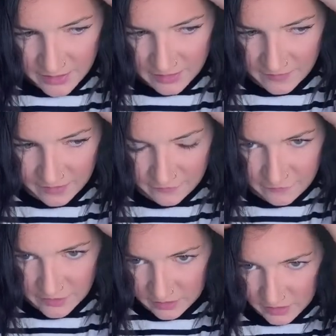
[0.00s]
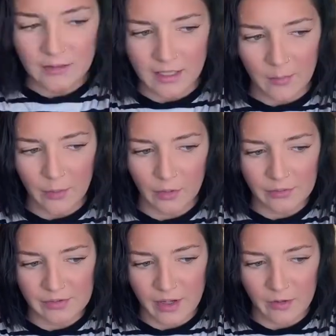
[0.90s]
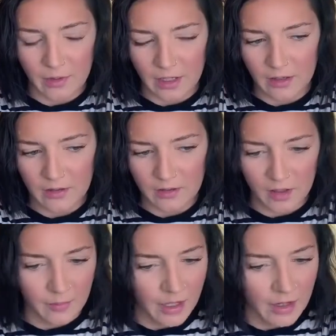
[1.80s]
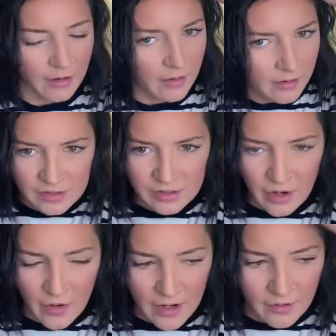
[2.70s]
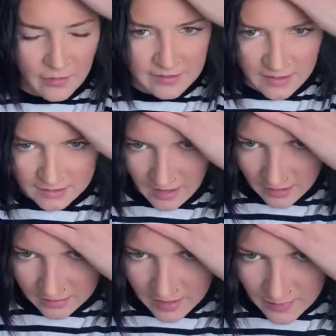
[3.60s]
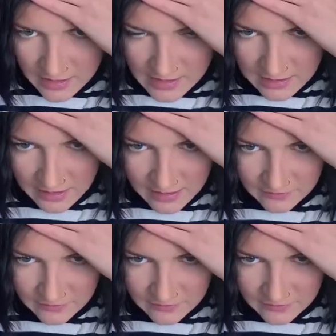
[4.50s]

I can like feel it, like it pulls right away on my hair. So I always like to unclip it and kind of